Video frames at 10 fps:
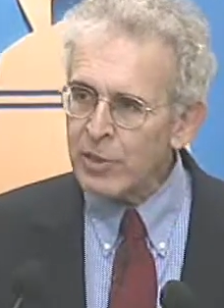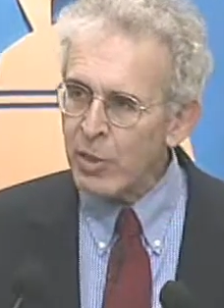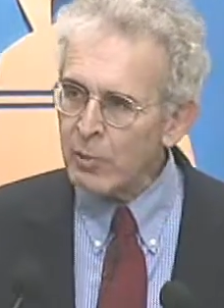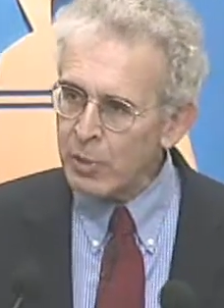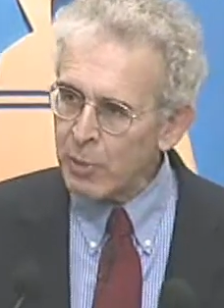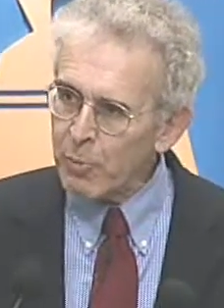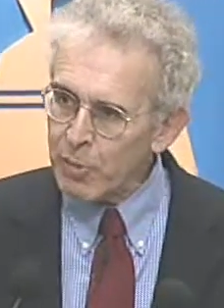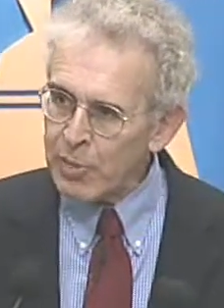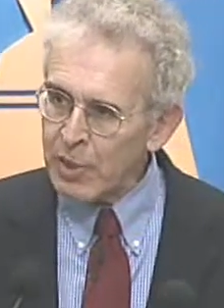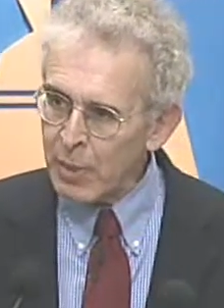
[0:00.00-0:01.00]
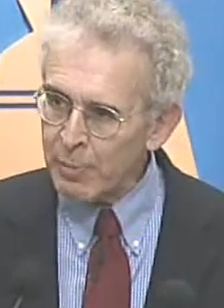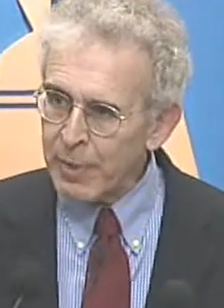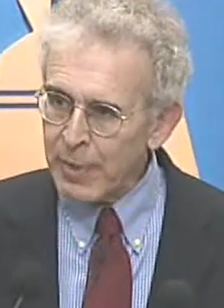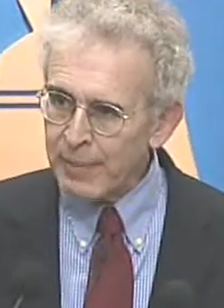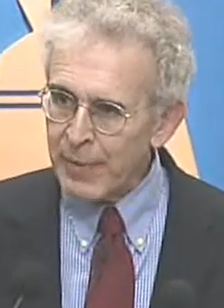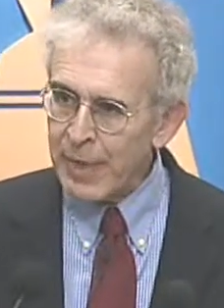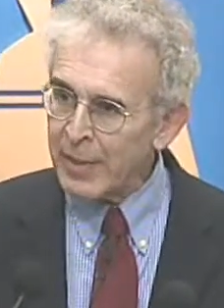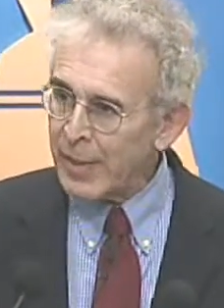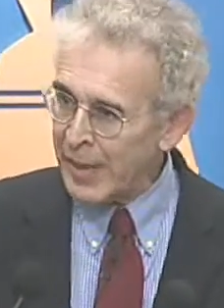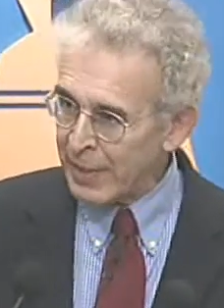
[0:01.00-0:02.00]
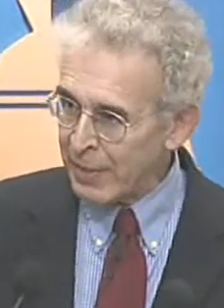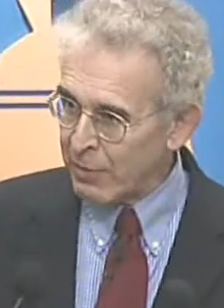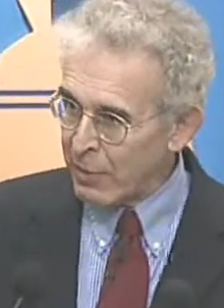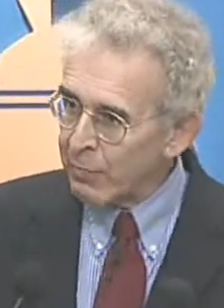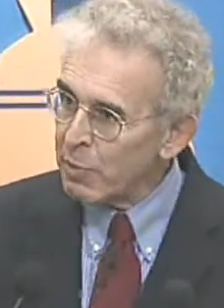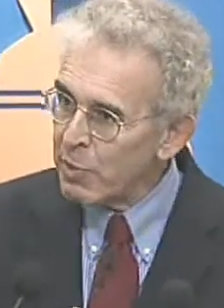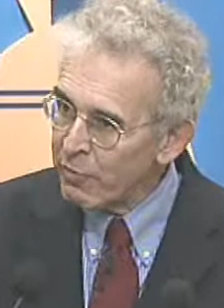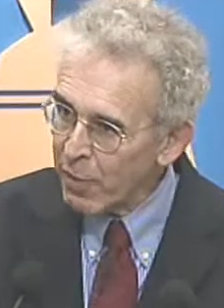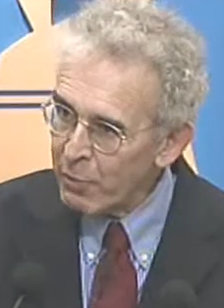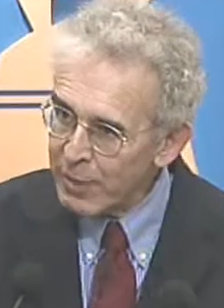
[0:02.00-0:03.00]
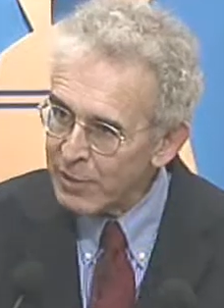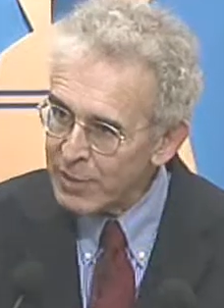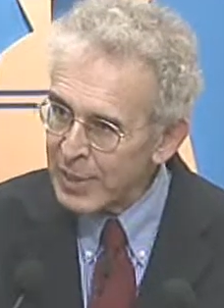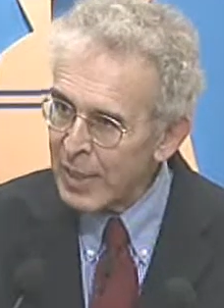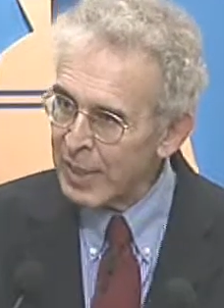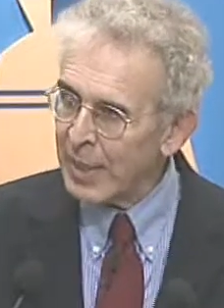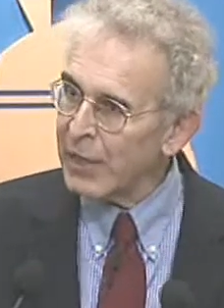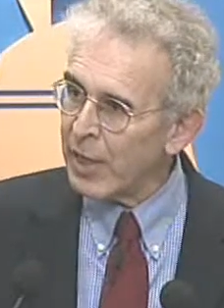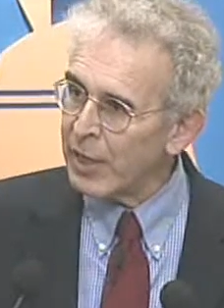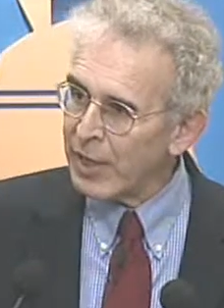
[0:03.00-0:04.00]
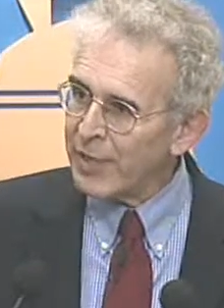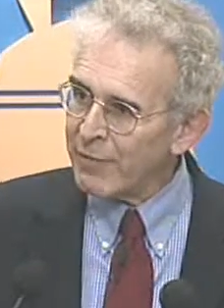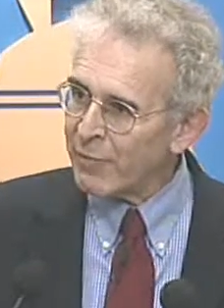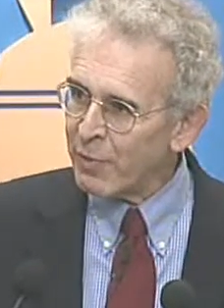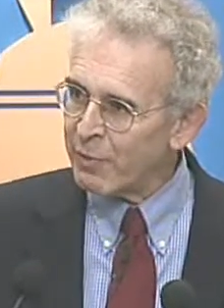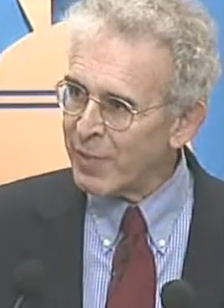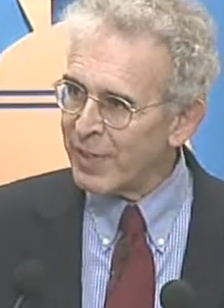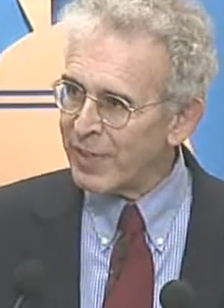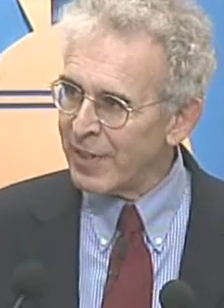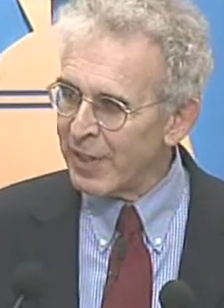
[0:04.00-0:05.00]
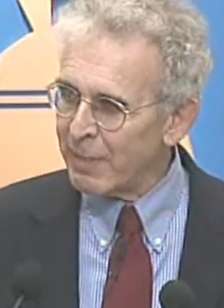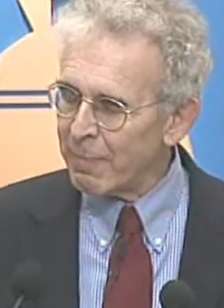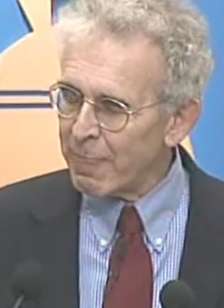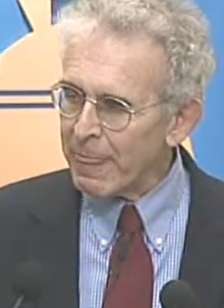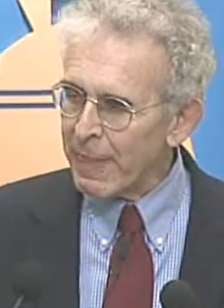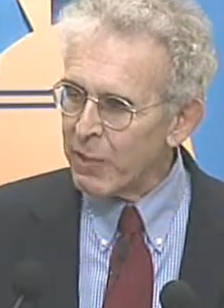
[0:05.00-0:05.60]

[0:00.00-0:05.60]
So to put some, and, and uh, from the environmental side, and then from the um,